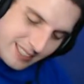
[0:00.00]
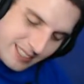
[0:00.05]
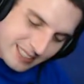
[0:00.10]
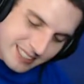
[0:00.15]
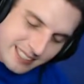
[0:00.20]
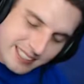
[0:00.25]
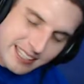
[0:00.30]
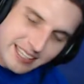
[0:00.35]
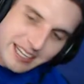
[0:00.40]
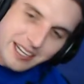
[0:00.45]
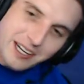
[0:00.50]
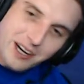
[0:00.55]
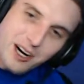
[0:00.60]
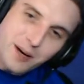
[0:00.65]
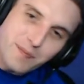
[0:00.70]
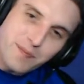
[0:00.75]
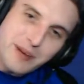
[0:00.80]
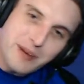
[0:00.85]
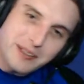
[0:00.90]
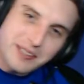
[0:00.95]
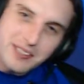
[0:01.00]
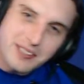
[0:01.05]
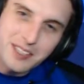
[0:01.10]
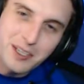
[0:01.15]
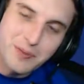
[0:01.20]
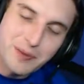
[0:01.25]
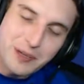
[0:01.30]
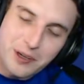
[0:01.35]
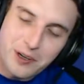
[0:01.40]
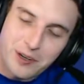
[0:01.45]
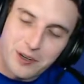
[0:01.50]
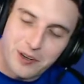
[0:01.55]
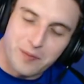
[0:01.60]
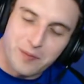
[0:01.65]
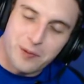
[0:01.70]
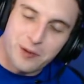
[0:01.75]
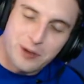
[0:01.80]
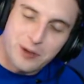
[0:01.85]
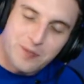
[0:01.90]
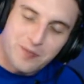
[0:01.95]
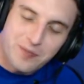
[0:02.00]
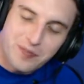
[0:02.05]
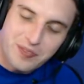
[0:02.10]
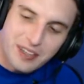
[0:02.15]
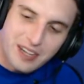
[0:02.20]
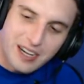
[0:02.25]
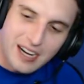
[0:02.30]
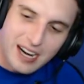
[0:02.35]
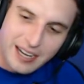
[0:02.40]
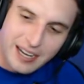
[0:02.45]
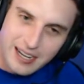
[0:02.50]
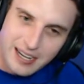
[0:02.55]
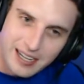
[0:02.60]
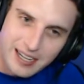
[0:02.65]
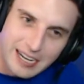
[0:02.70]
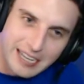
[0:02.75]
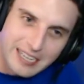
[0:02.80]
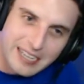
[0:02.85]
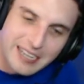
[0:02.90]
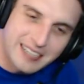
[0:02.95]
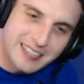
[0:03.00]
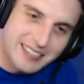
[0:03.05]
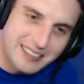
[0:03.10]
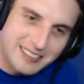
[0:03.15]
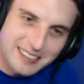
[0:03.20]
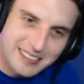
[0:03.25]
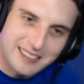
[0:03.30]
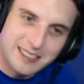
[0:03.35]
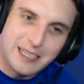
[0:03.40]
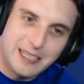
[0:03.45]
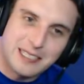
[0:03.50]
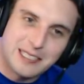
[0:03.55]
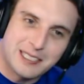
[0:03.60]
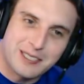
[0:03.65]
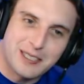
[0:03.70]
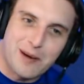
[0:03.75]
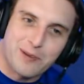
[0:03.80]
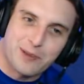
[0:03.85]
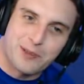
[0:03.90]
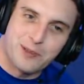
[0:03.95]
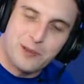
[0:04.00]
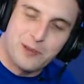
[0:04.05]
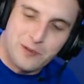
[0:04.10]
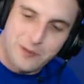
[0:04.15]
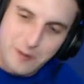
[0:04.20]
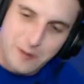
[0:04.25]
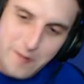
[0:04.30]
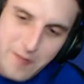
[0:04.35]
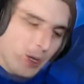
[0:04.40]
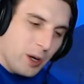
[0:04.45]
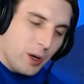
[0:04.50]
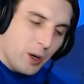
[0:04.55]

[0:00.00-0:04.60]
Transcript: Sitting up made the stomach hurt more. I gotta, I gotta stay slouched over.